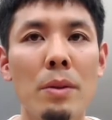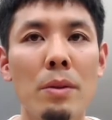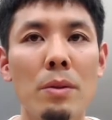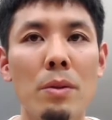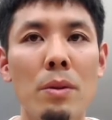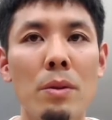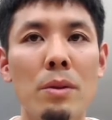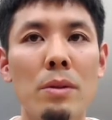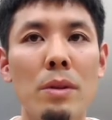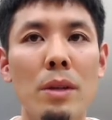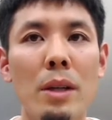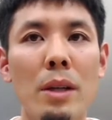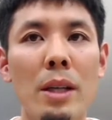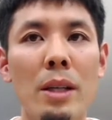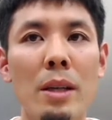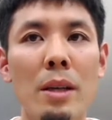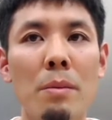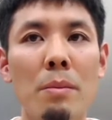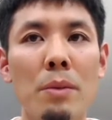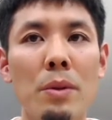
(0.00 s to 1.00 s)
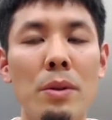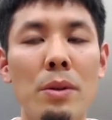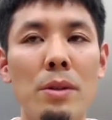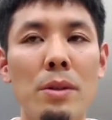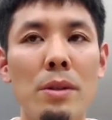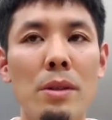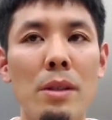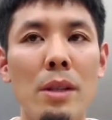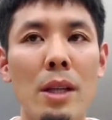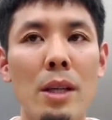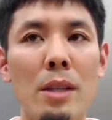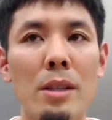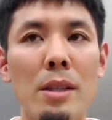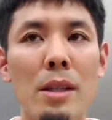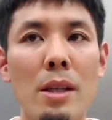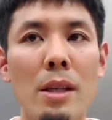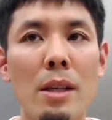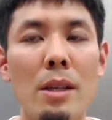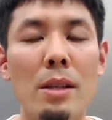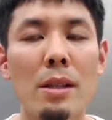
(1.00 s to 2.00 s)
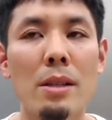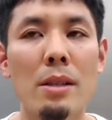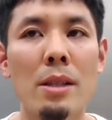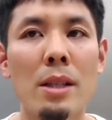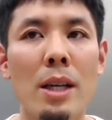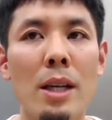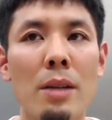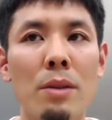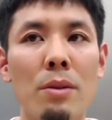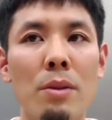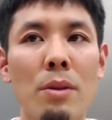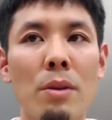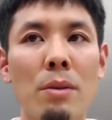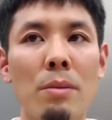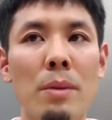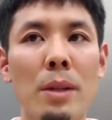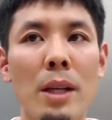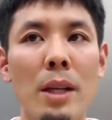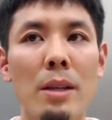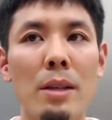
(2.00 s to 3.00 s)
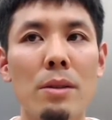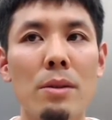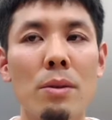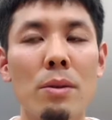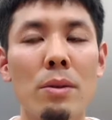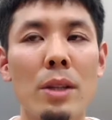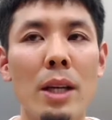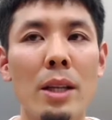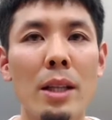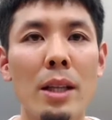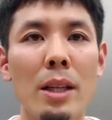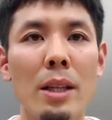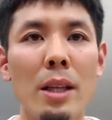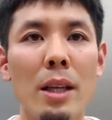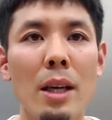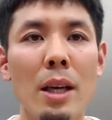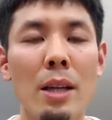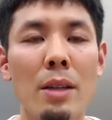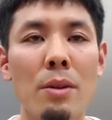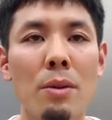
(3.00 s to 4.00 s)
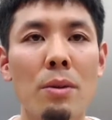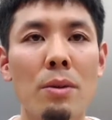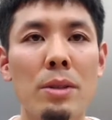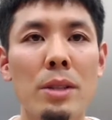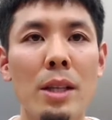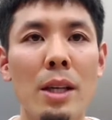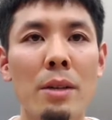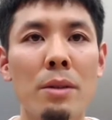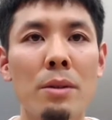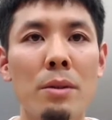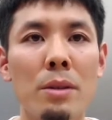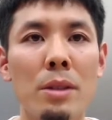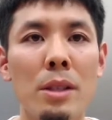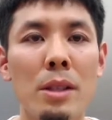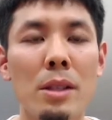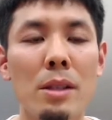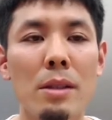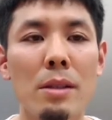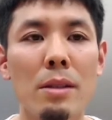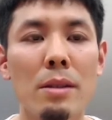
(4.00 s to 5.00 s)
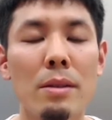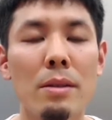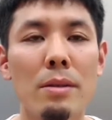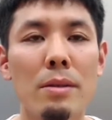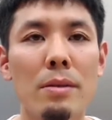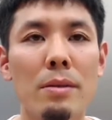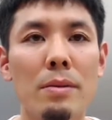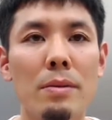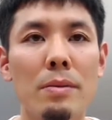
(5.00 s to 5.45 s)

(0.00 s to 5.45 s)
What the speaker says: when no message is sent varies relative to the average number of blocks mu